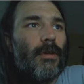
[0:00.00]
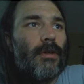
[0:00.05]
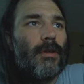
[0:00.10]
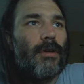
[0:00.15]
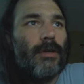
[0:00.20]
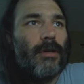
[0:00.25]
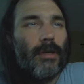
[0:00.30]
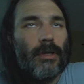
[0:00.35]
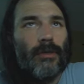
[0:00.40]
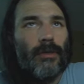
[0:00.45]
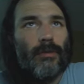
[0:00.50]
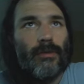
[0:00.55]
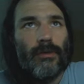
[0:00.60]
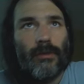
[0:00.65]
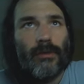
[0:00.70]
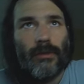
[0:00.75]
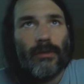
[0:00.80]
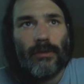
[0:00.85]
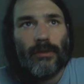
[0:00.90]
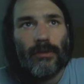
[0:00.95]
good
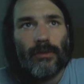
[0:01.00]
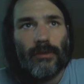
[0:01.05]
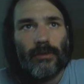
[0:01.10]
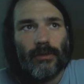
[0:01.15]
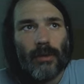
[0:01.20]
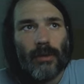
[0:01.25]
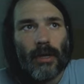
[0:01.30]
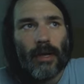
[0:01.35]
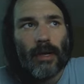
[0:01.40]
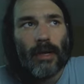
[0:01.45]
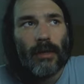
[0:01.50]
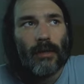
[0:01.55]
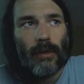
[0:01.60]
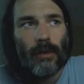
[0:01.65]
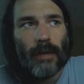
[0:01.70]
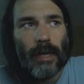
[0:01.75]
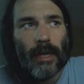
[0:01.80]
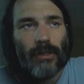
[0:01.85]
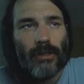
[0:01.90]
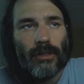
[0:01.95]
uh,
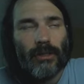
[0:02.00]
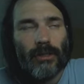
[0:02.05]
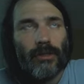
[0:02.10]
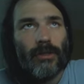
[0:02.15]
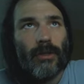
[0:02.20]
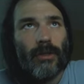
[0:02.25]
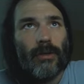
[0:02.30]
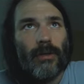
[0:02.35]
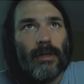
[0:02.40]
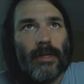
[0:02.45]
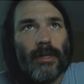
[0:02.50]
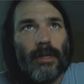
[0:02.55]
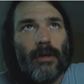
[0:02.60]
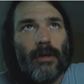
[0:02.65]
locations. So their retail